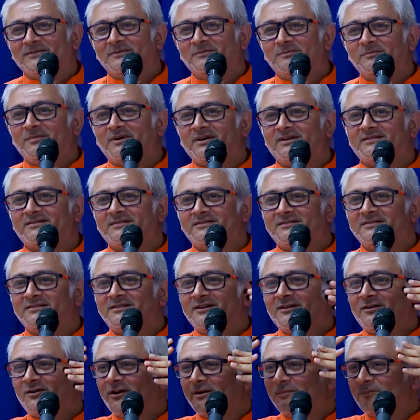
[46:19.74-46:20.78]
But they
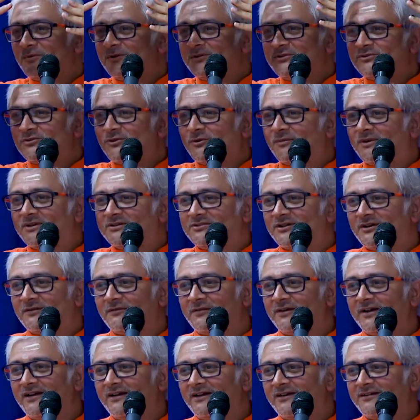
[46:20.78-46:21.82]
all put so much of
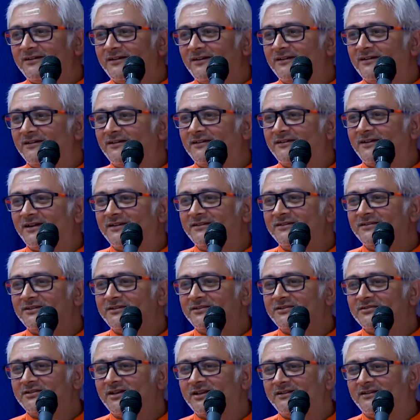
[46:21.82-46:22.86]
hair color and
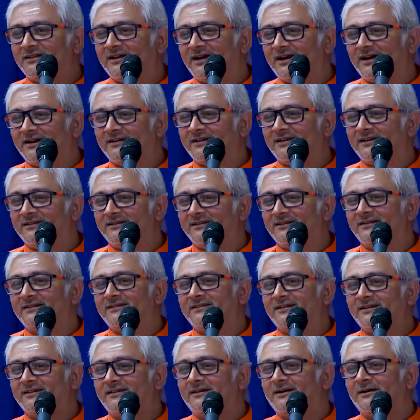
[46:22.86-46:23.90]
this and that, and then
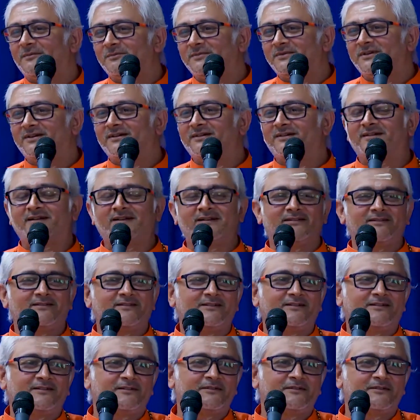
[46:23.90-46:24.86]
they come there, and